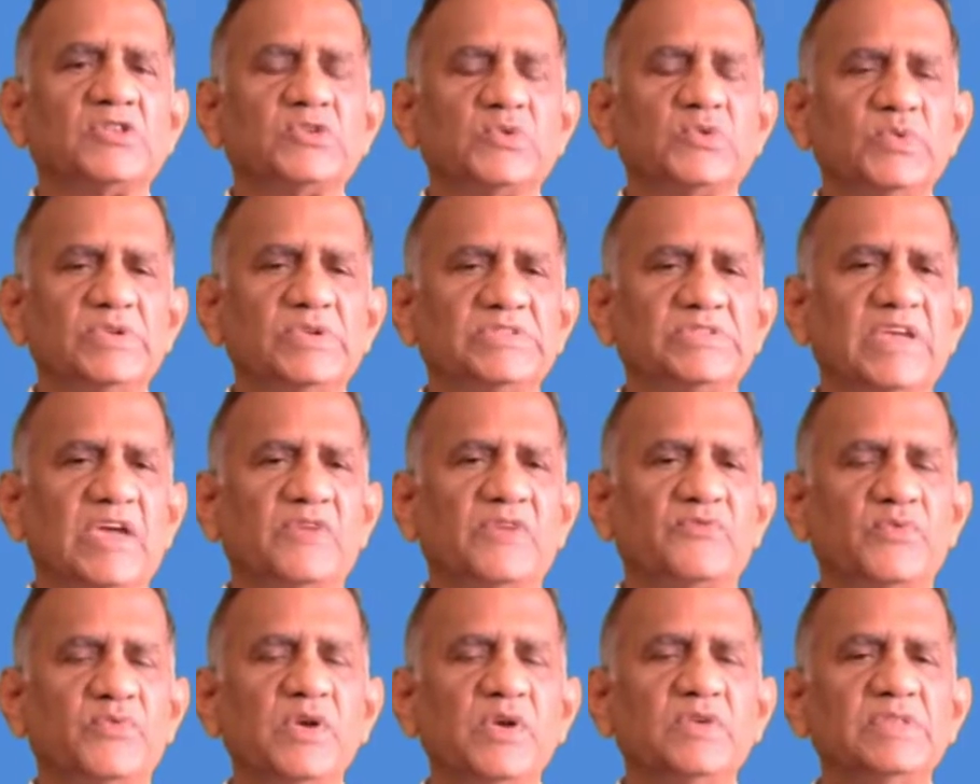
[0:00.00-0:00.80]
also we
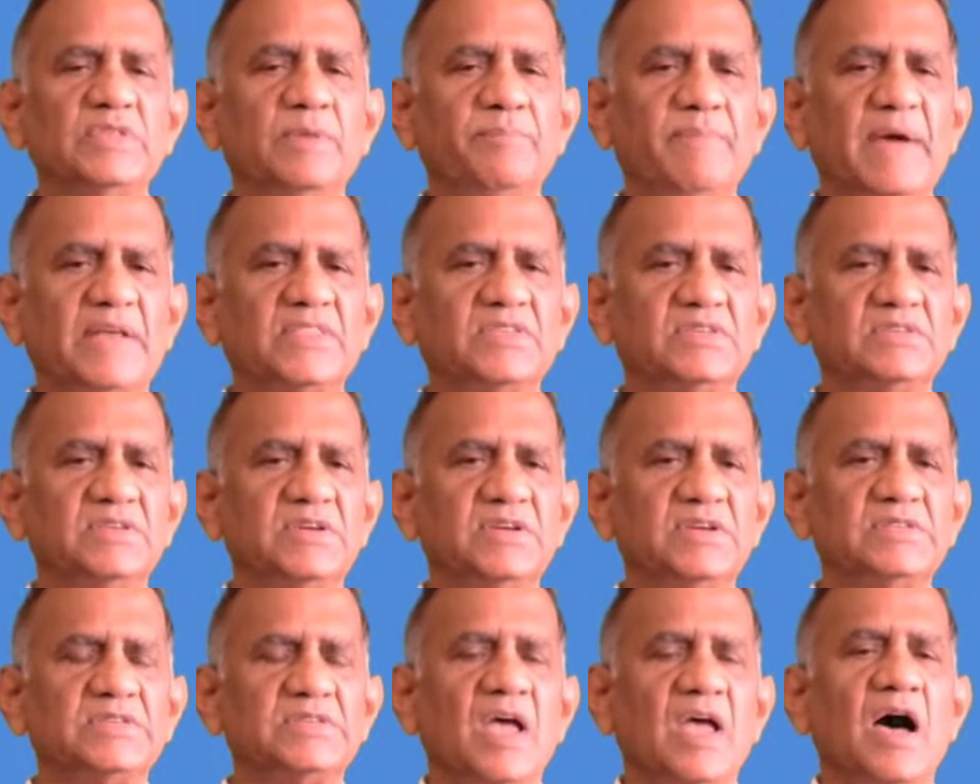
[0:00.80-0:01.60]
see. A few of the
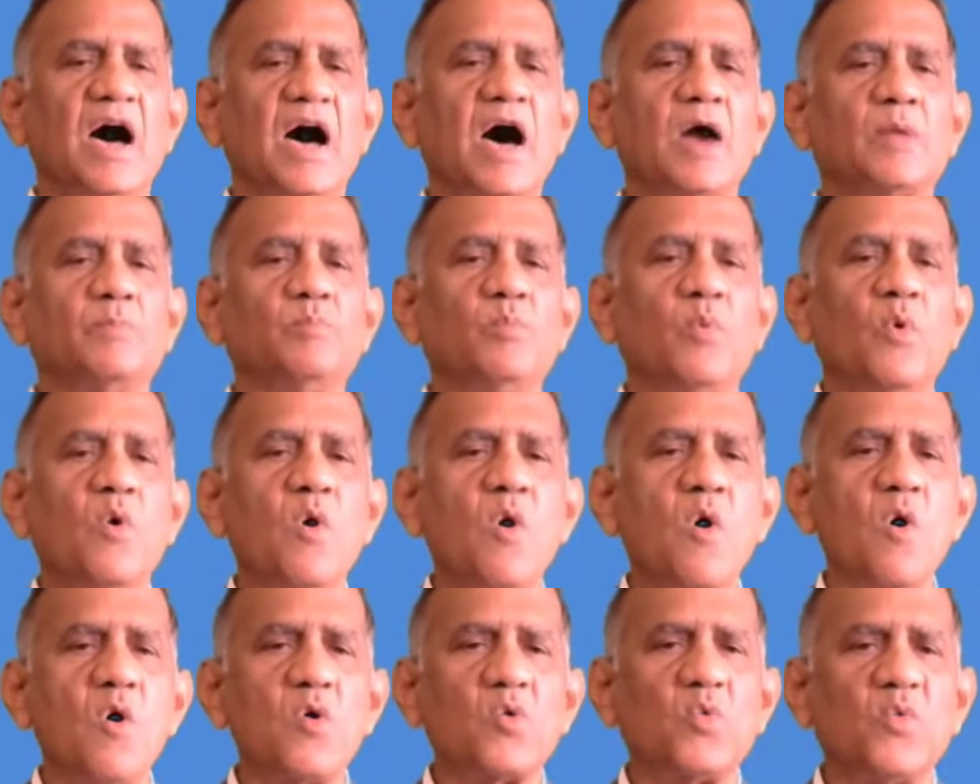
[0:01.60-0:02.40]
pathogens are
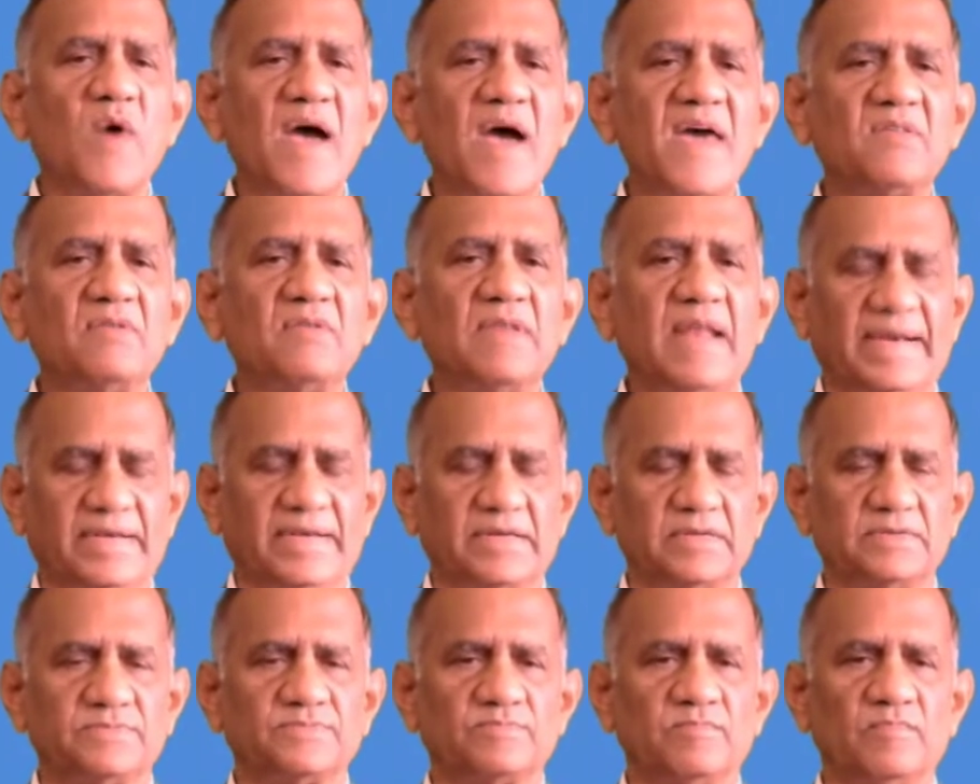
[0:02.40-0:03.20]
more virulent.